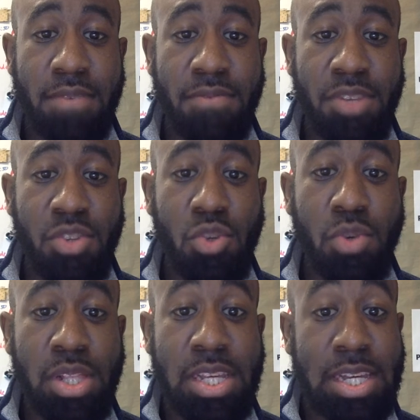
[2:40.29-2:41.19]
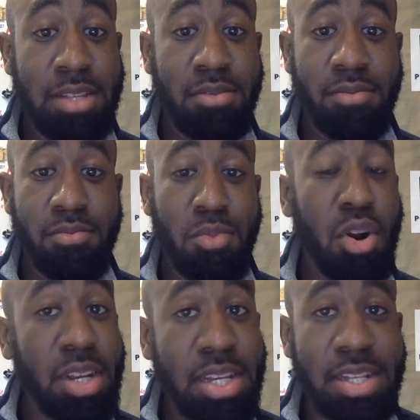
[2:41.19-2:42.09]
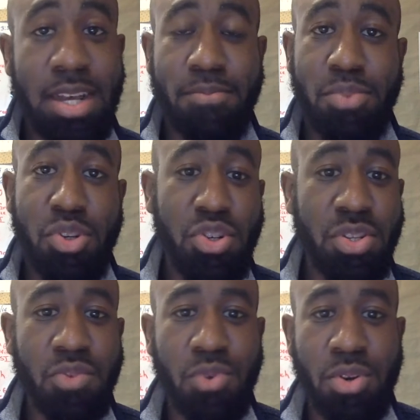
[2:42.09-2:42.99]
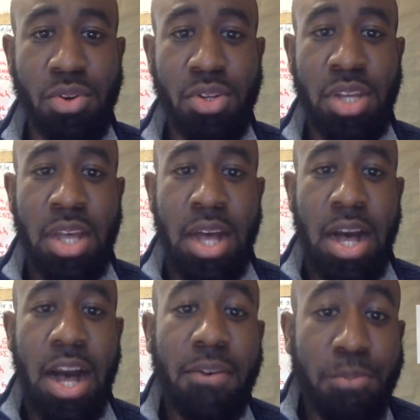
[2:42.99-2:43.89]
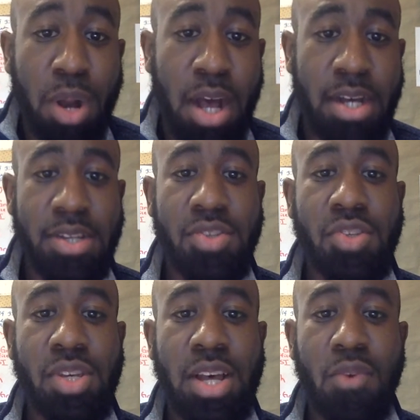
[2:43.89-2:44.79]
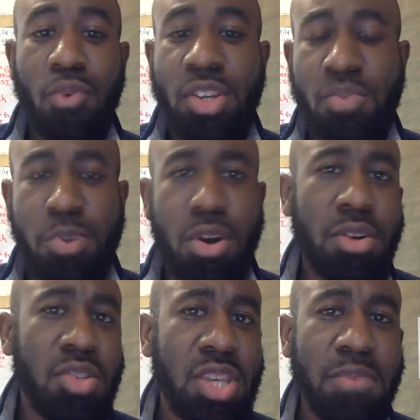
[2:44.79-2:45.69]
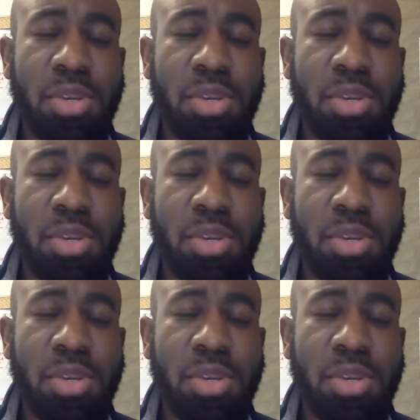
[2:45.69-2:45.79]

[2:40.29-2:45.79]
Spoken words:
Victualian Market, I'm butchering the word, Hofbrauhaus, West Park, St.